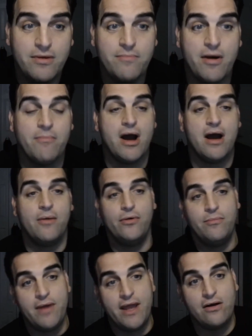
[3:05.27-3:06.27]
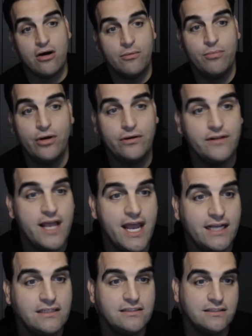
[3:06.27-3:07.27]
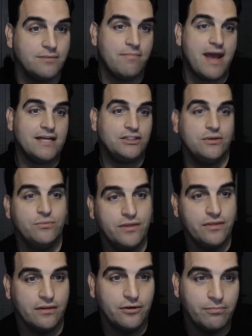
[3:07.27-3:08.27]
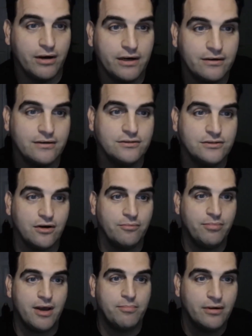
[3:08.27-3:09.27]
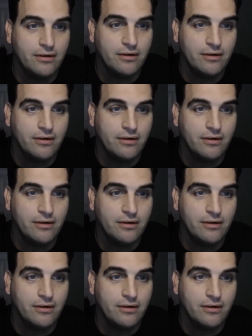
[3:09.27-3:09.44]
my mom would make hard-boiled eggs and mash them with a little butter and salt and pepper.